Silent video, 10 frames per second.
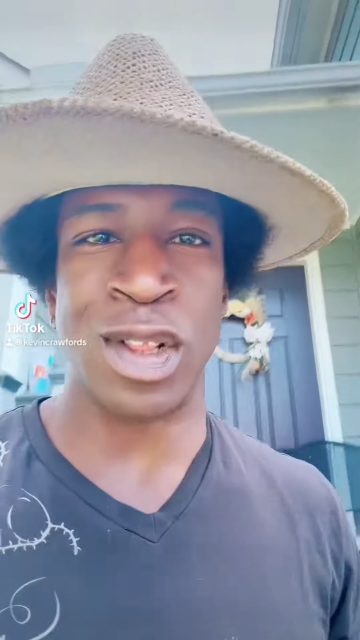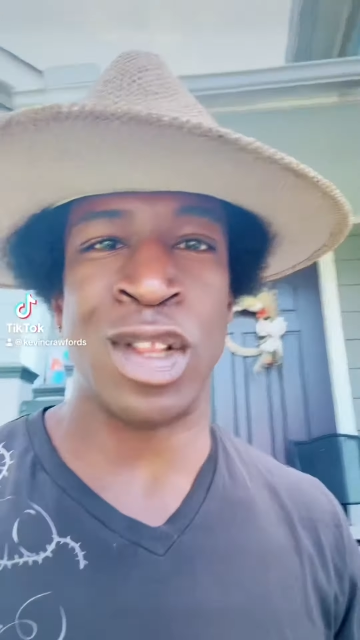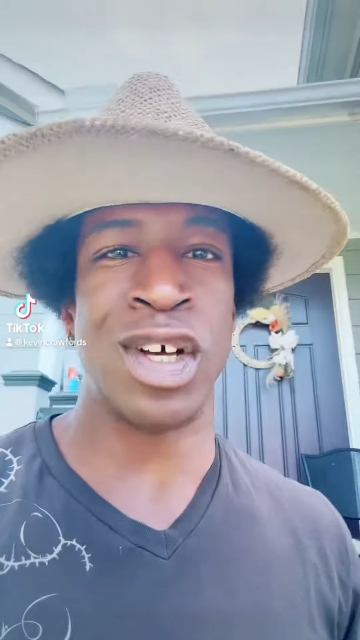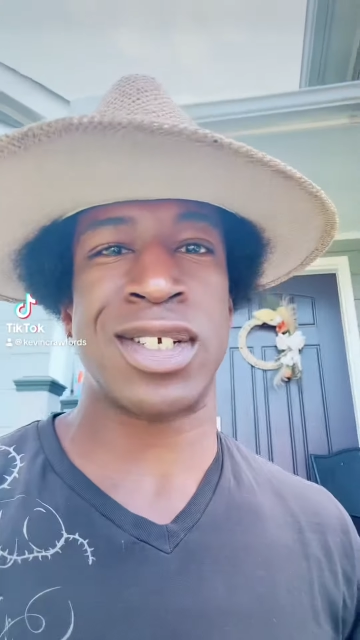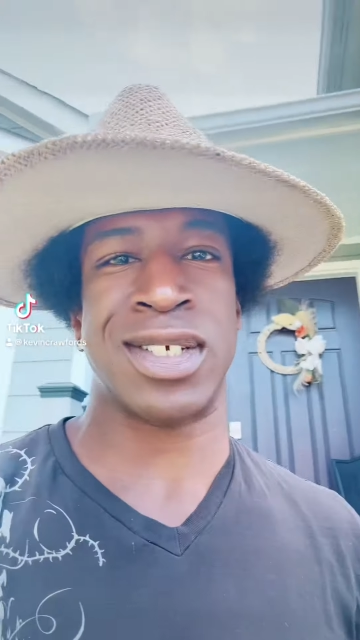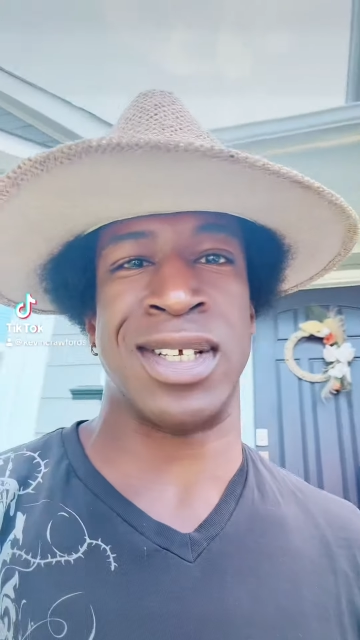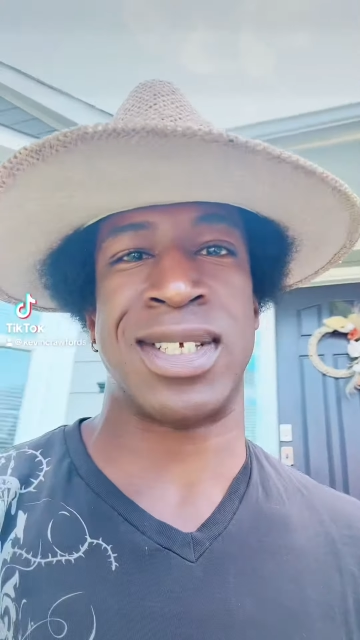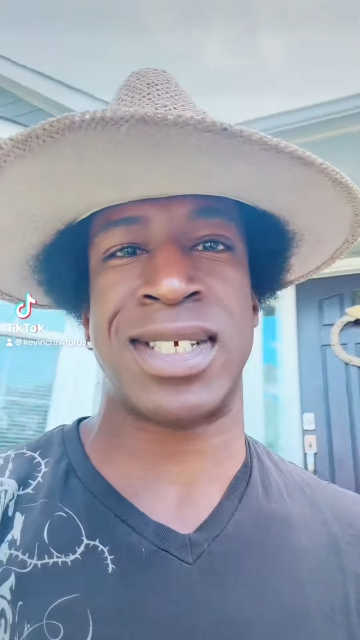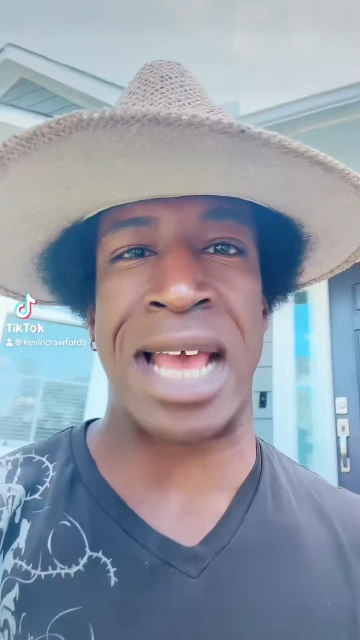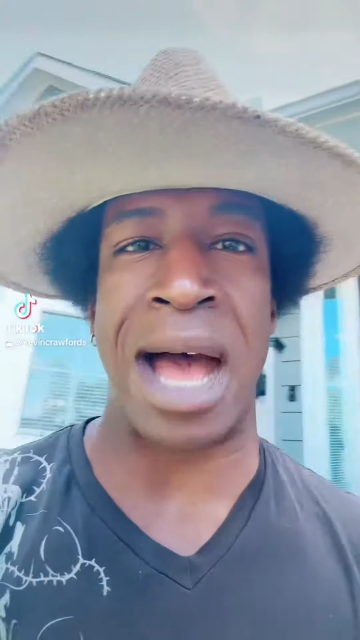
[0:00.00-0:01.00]
looks and
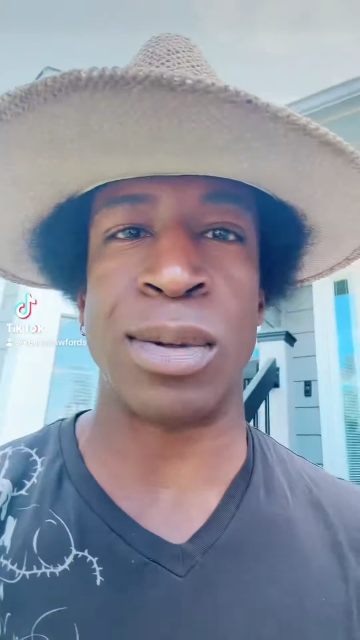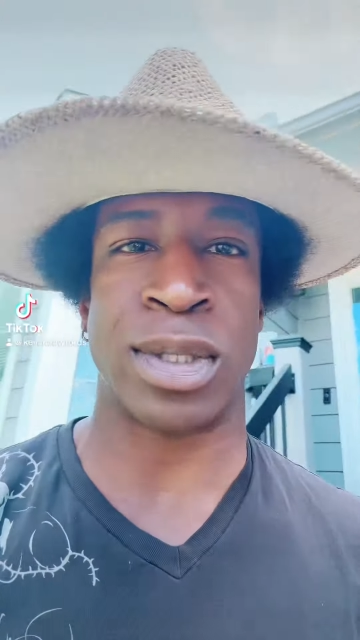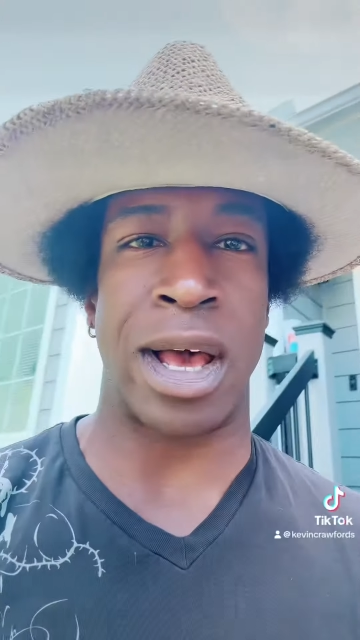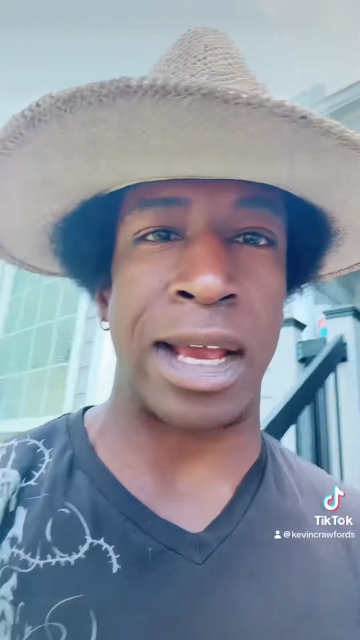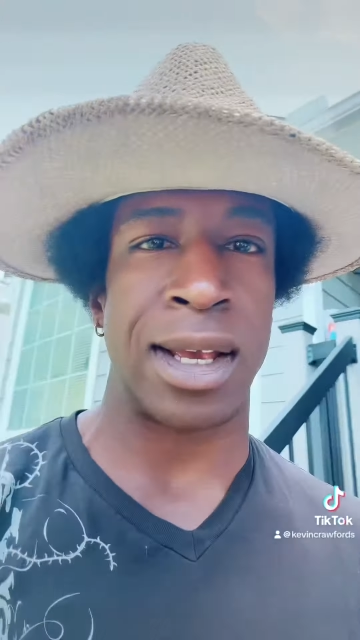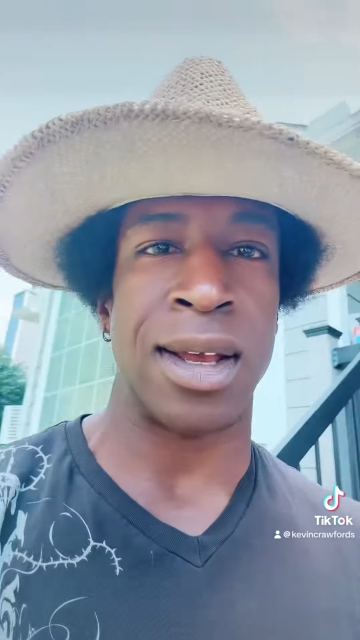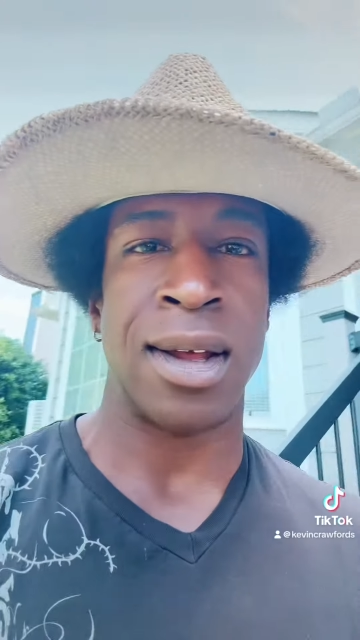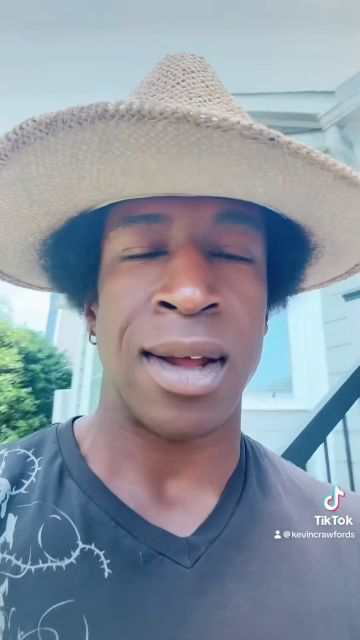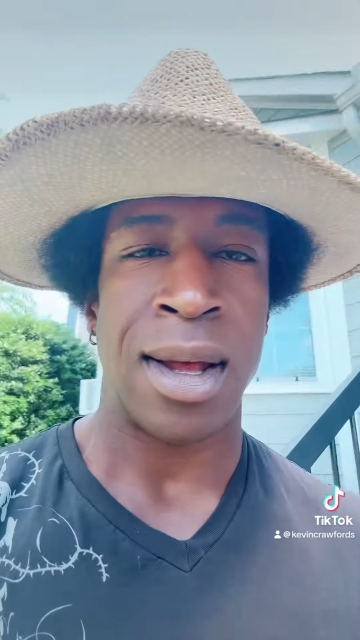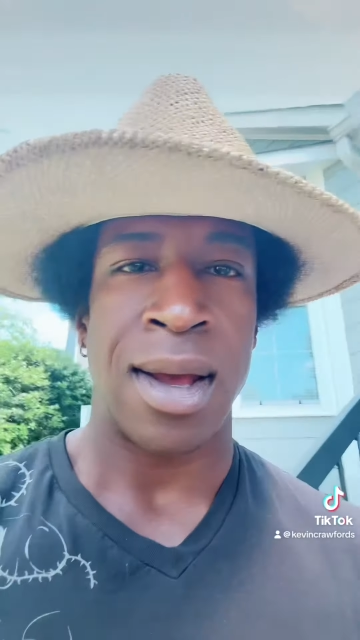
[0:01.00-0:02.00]
sounds like
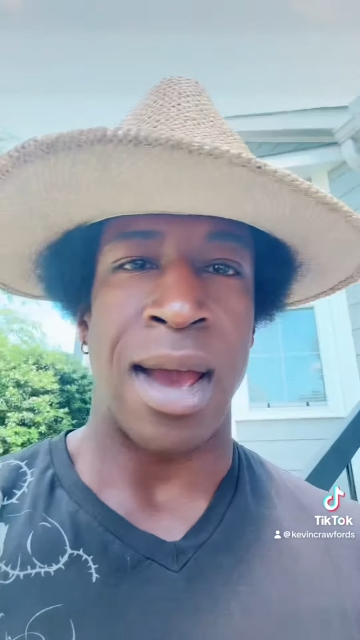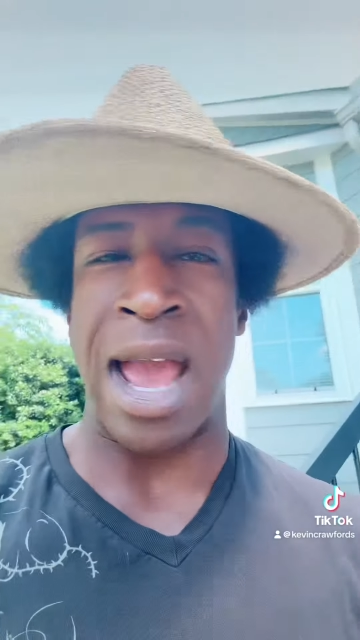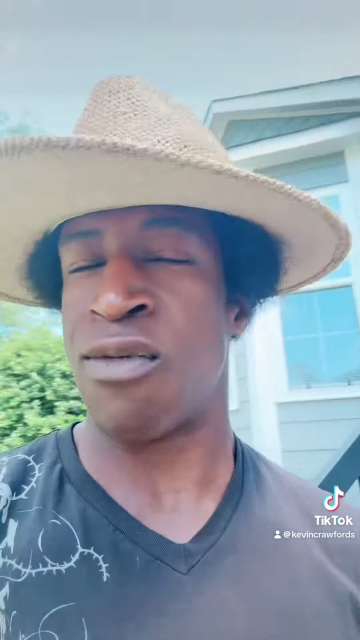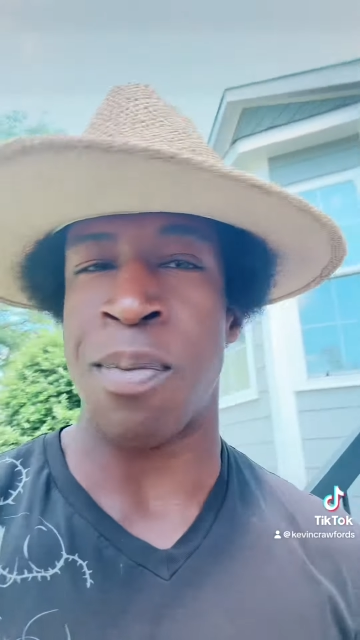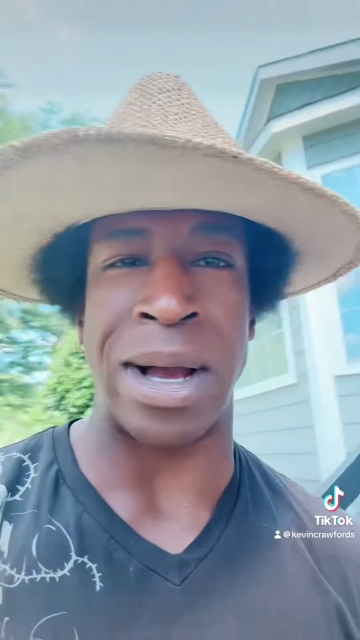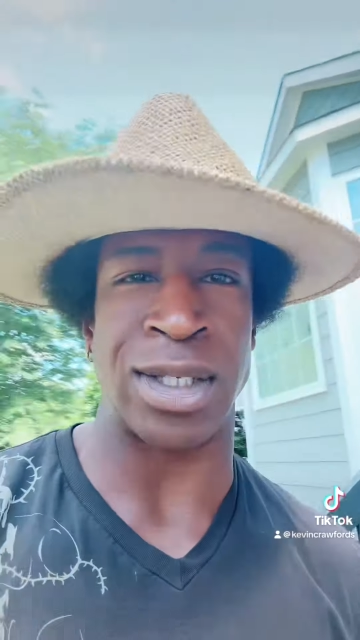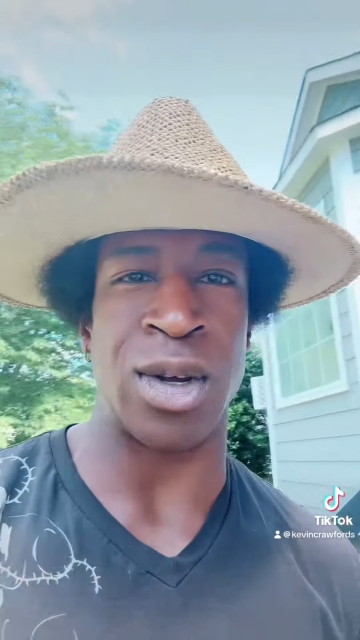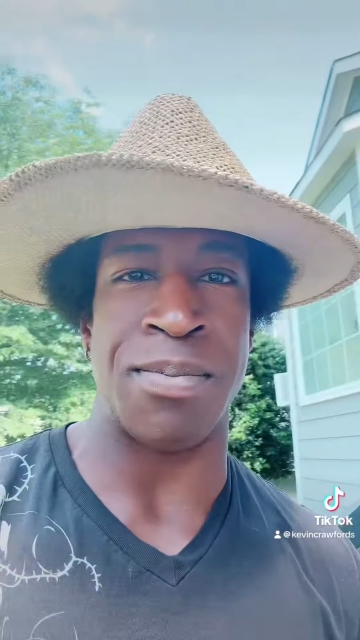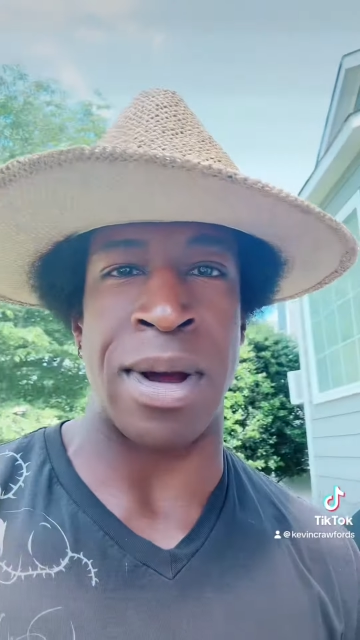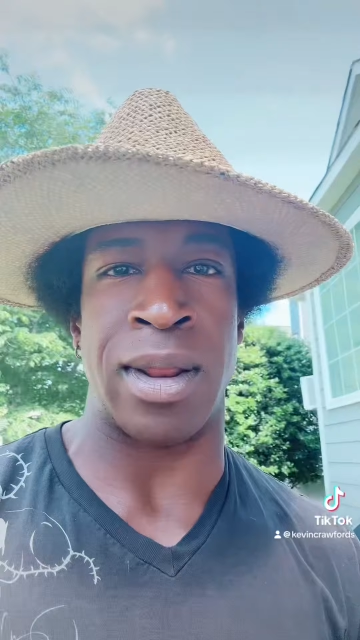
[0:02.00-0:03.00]
everybody's
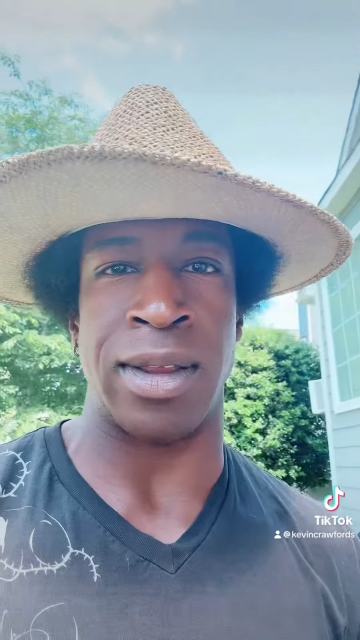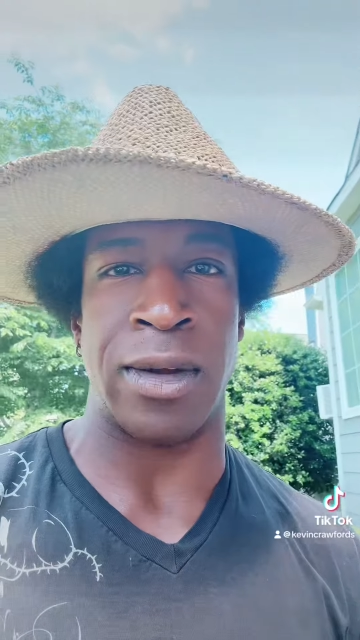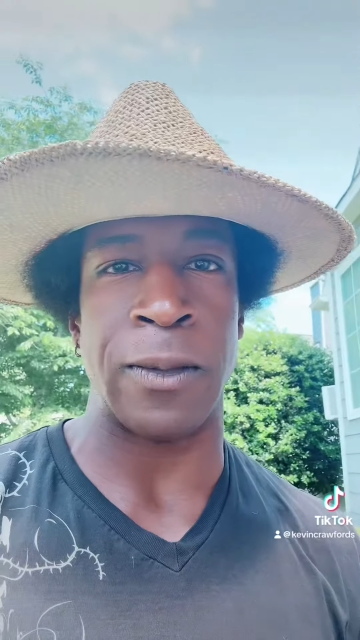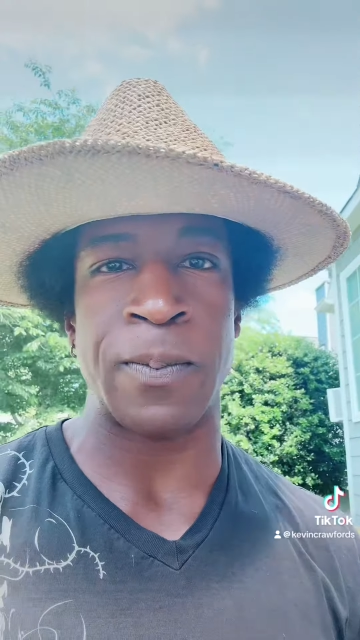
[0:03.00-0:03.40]
doing better than you,